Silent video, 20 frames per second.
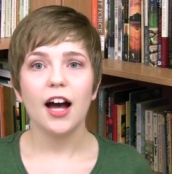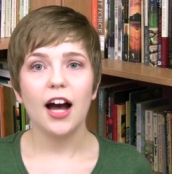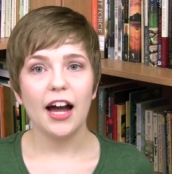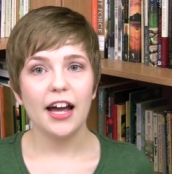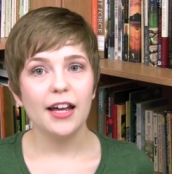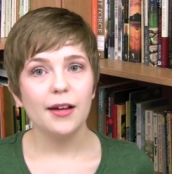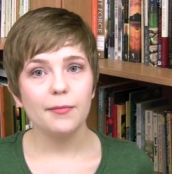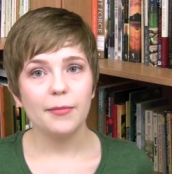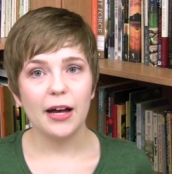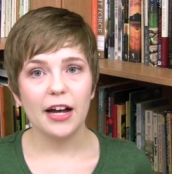I
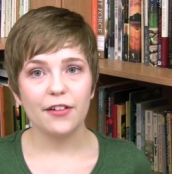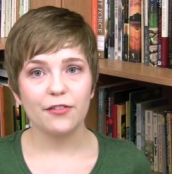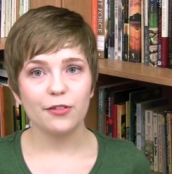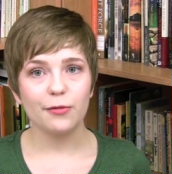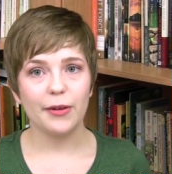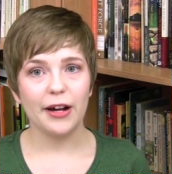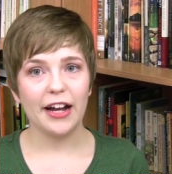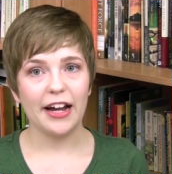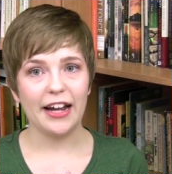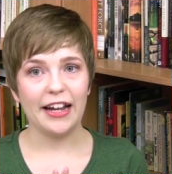am back
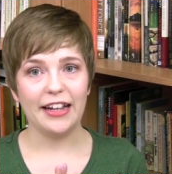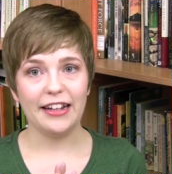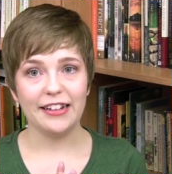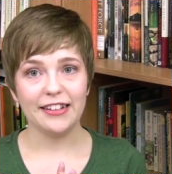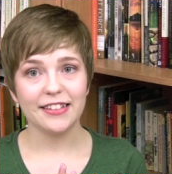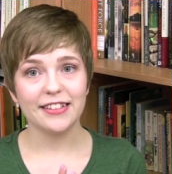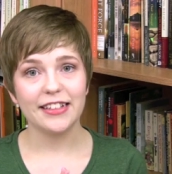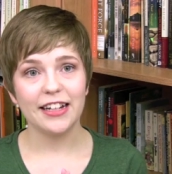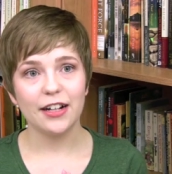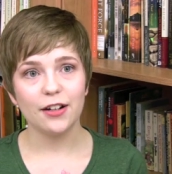from my
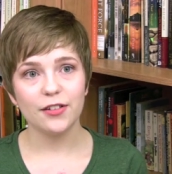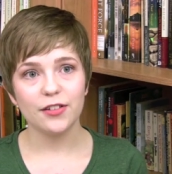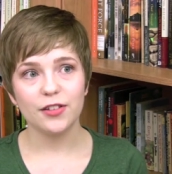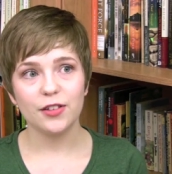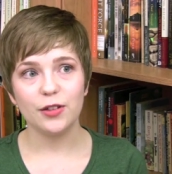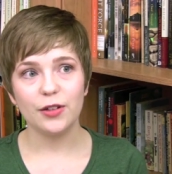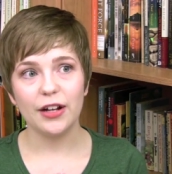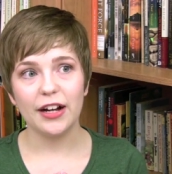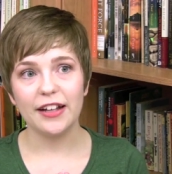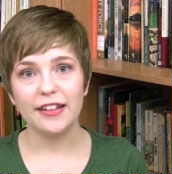hiatus now,
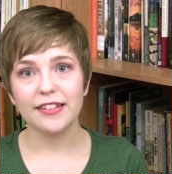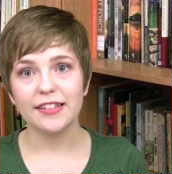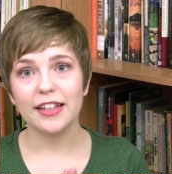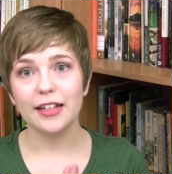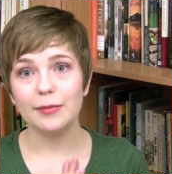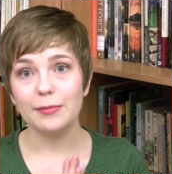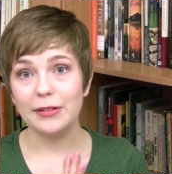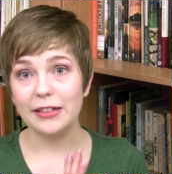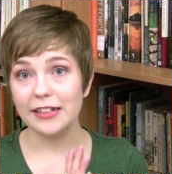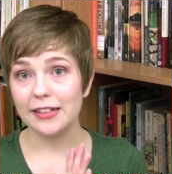so you guys
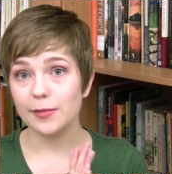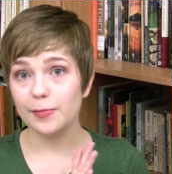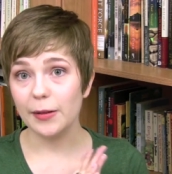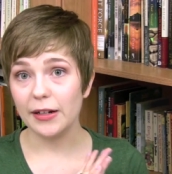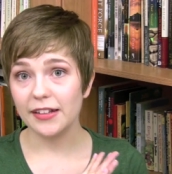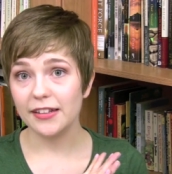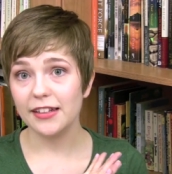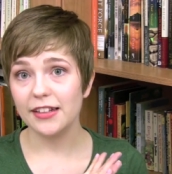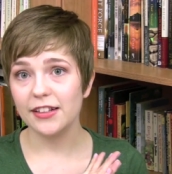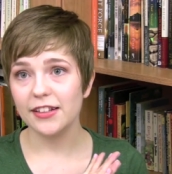can be
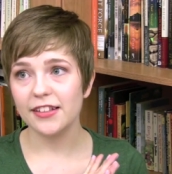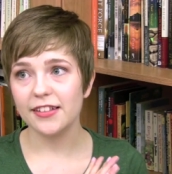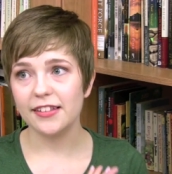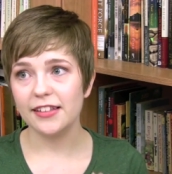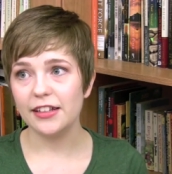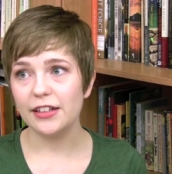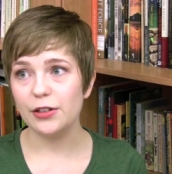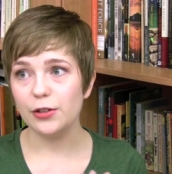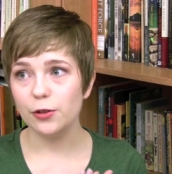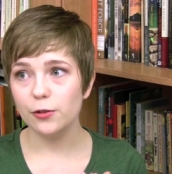expecting to
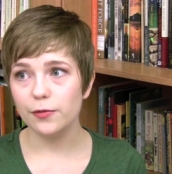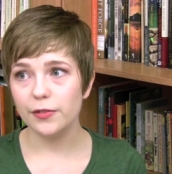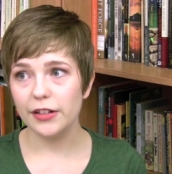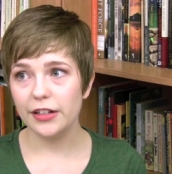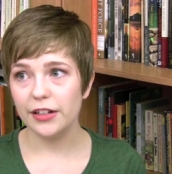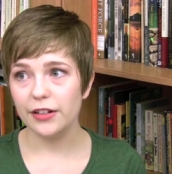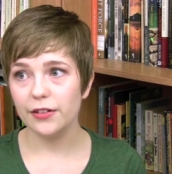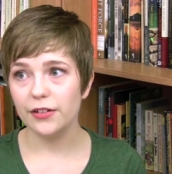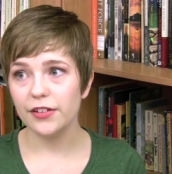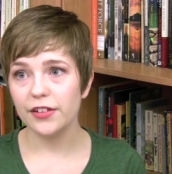see new
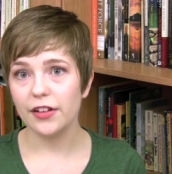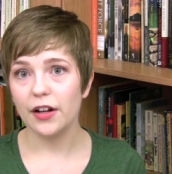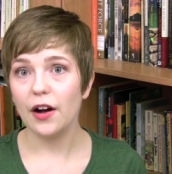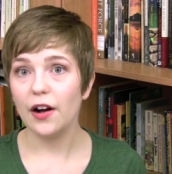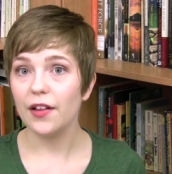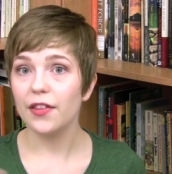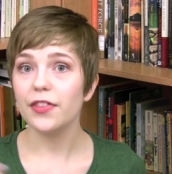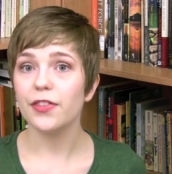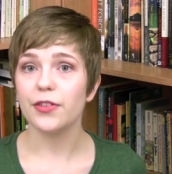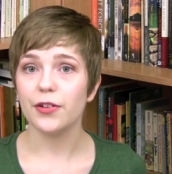videos
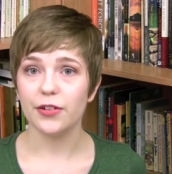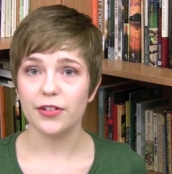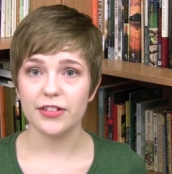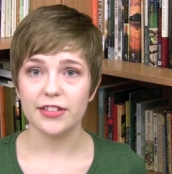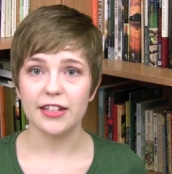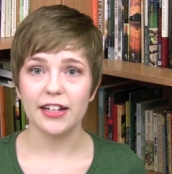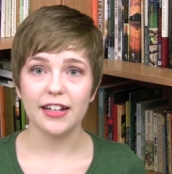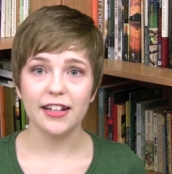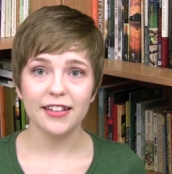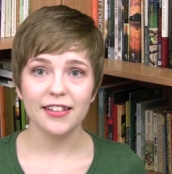on
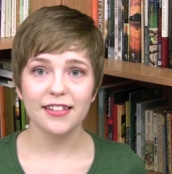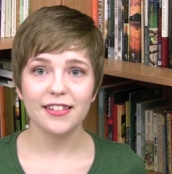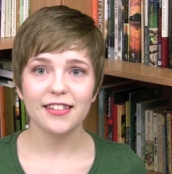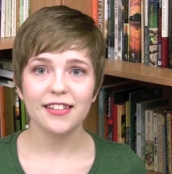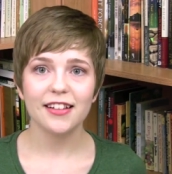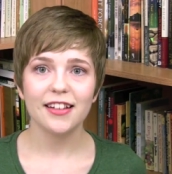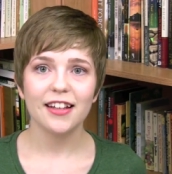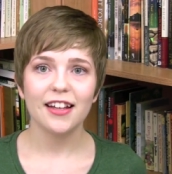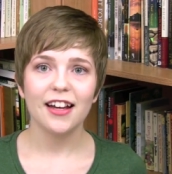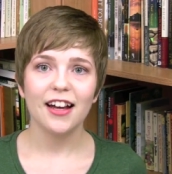Thursdays.
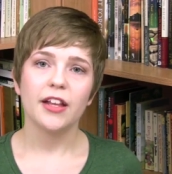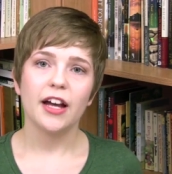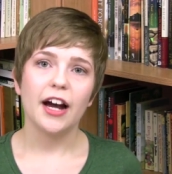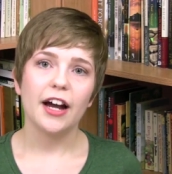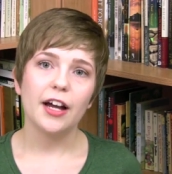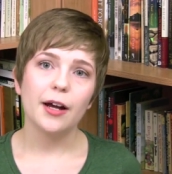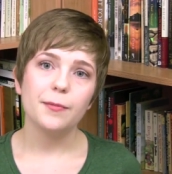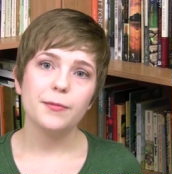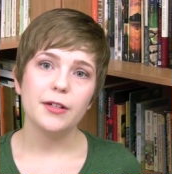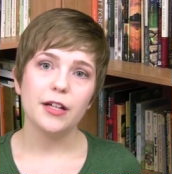
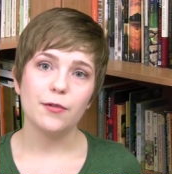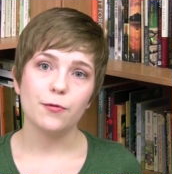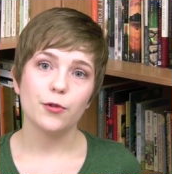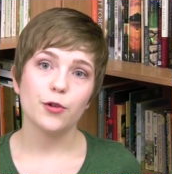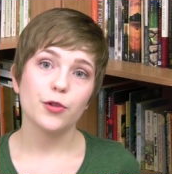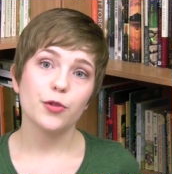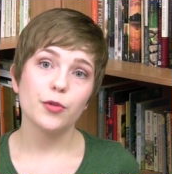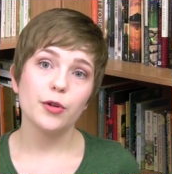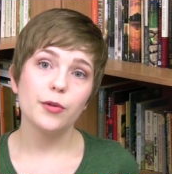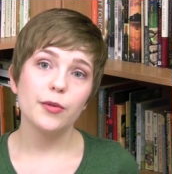I update
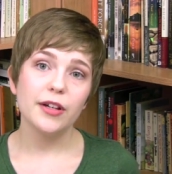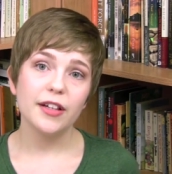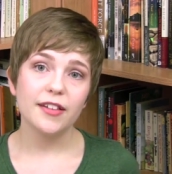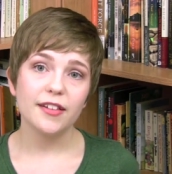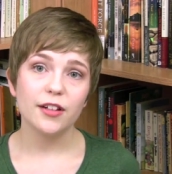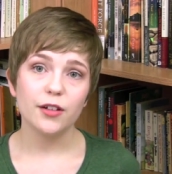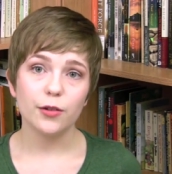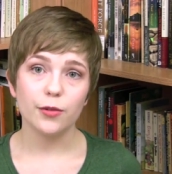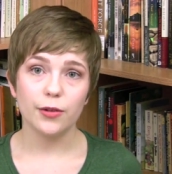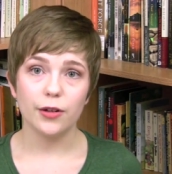for three weeks
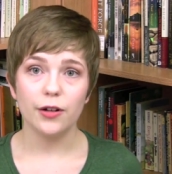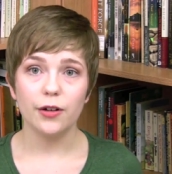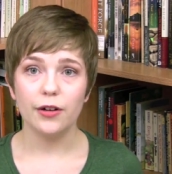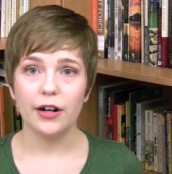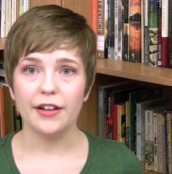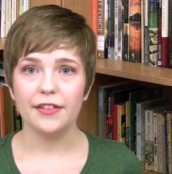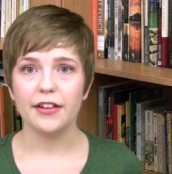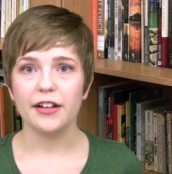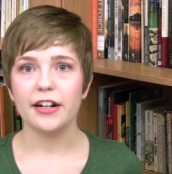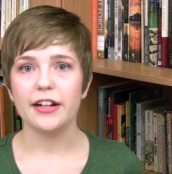in a row
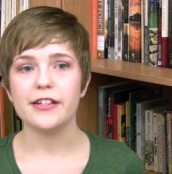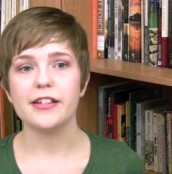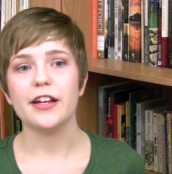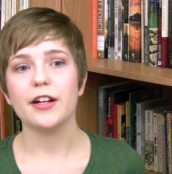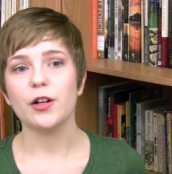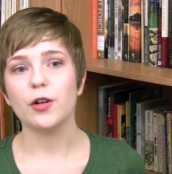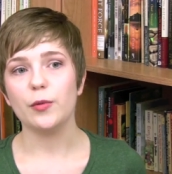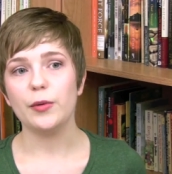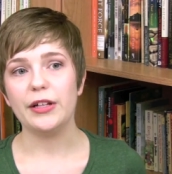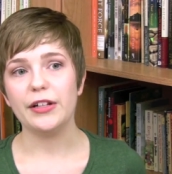and then I
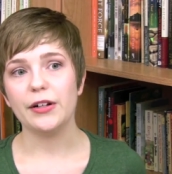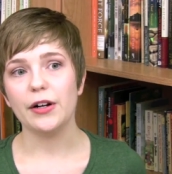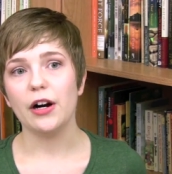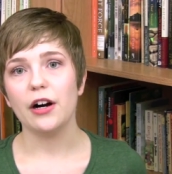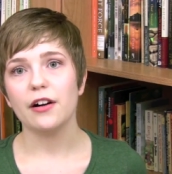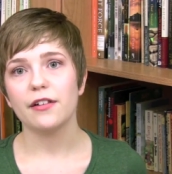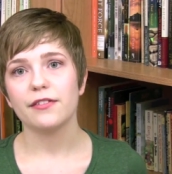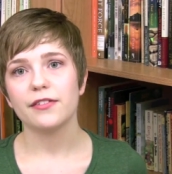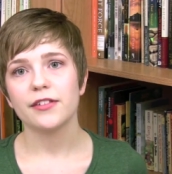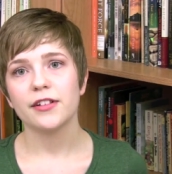take a week
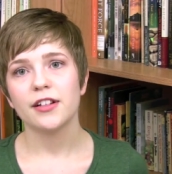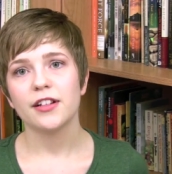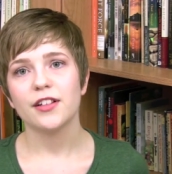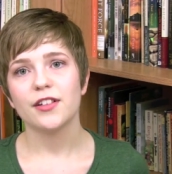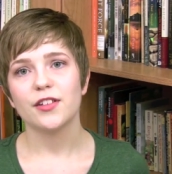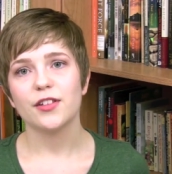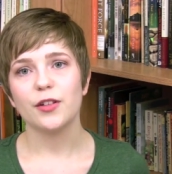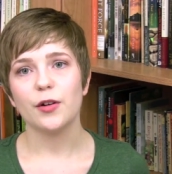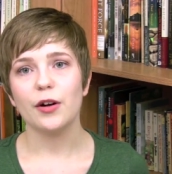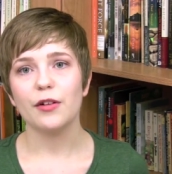off.
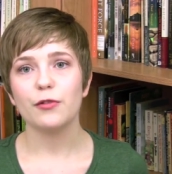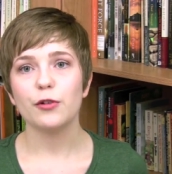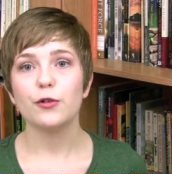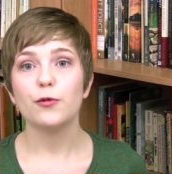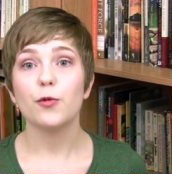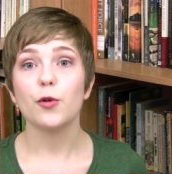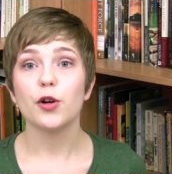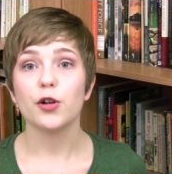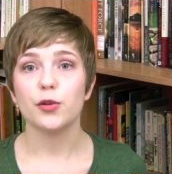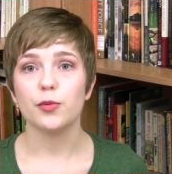So every
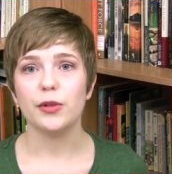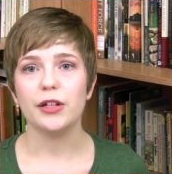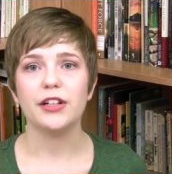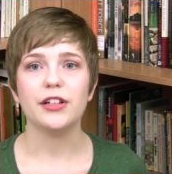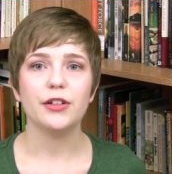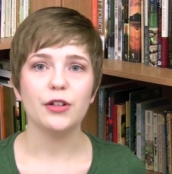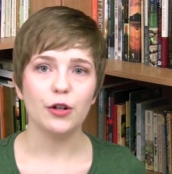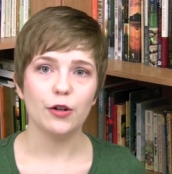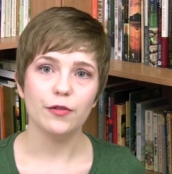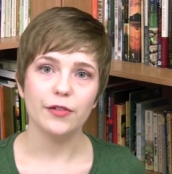fourth
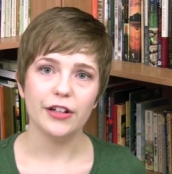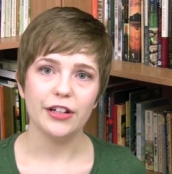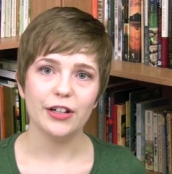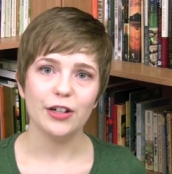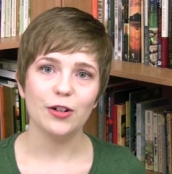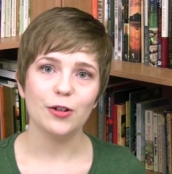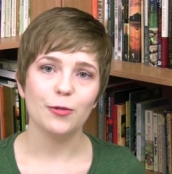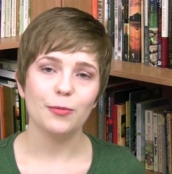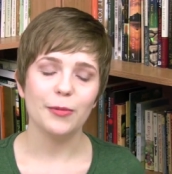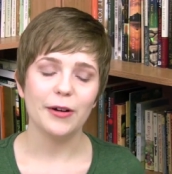week, no
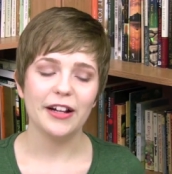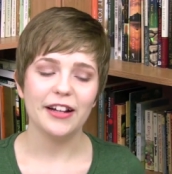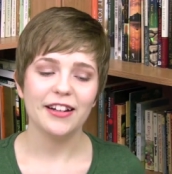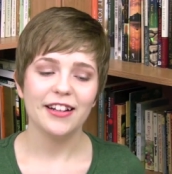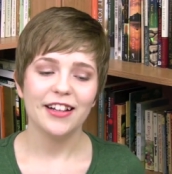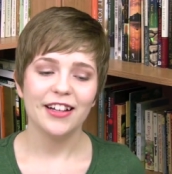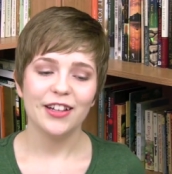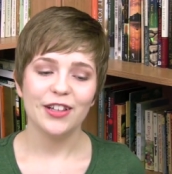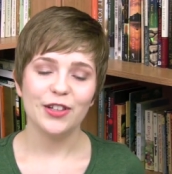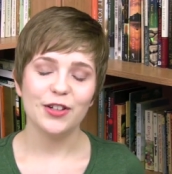video, but
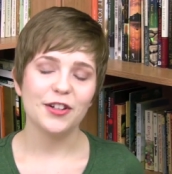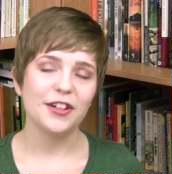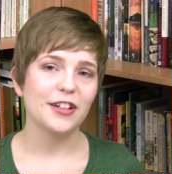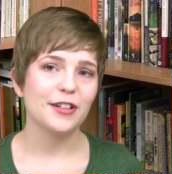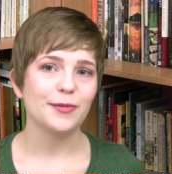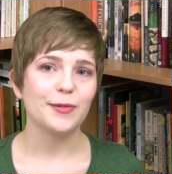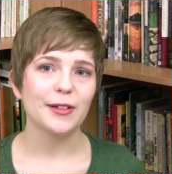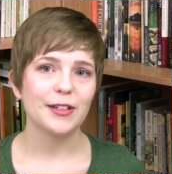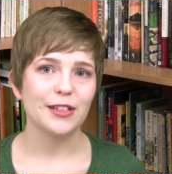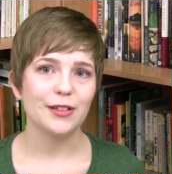you can
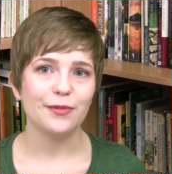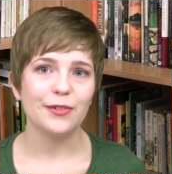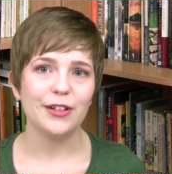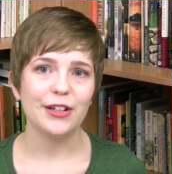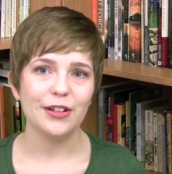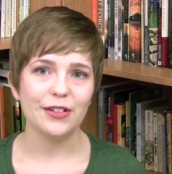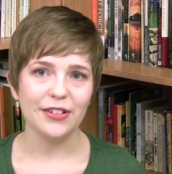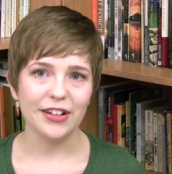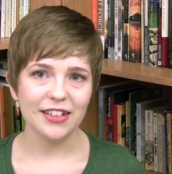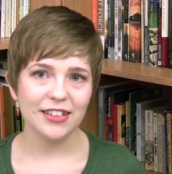expect a
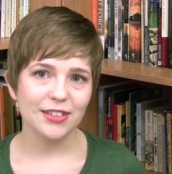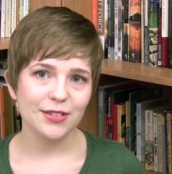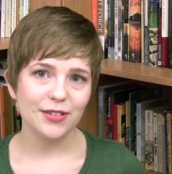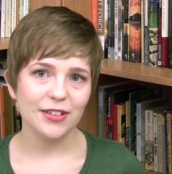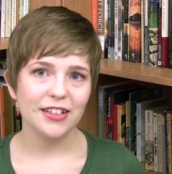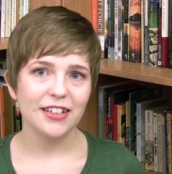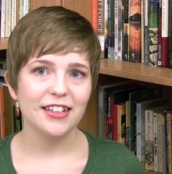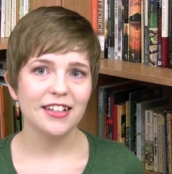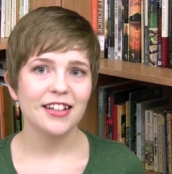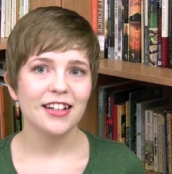video next
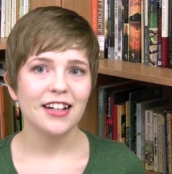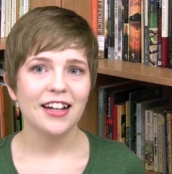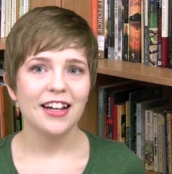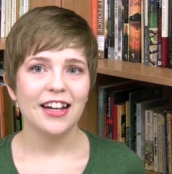week